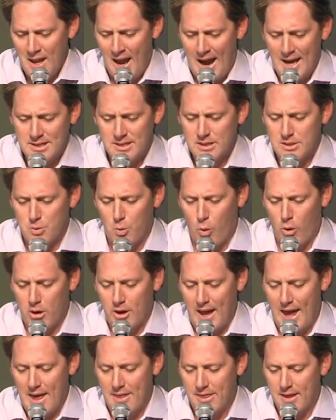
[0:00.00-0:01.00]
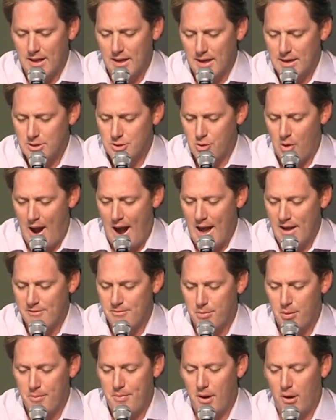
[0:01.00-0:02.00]
Isaac's work ethic and
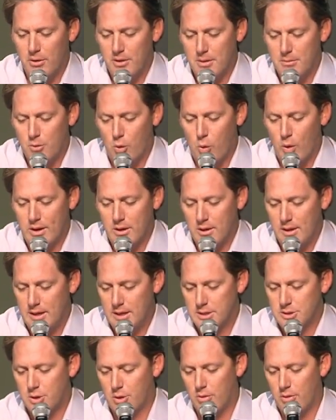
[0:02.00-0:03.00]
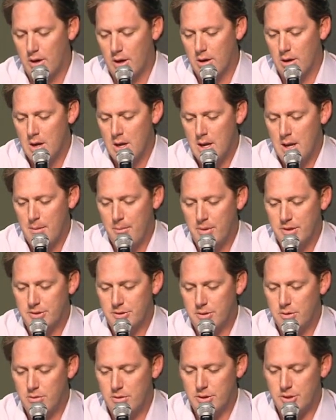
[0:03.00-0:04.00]
drive propelled him quickly in his career, but
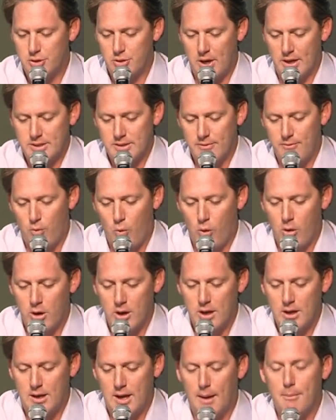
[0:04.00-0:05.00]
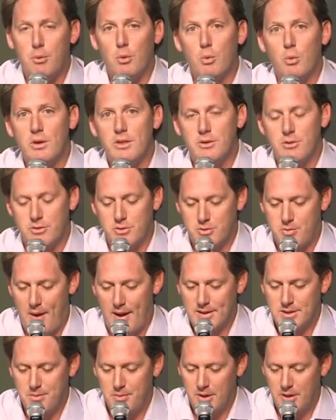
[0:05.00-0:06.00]
soon the stress of work, coupled with the
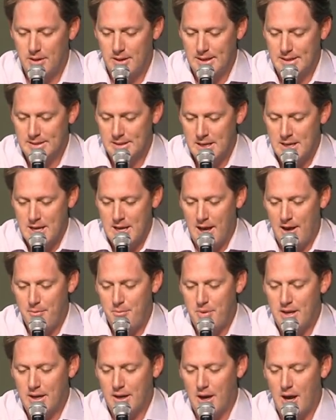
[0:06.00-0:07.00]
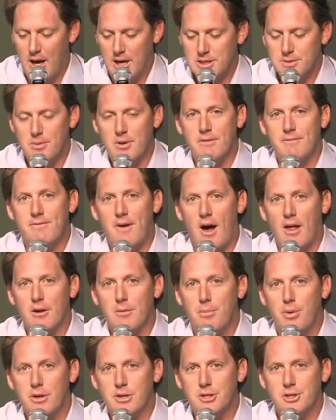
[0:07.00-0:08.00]
responsibilities of being a husband and
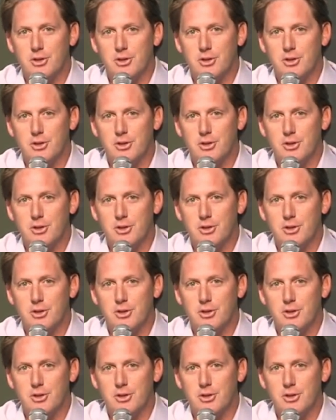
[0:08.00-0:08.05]
father, put a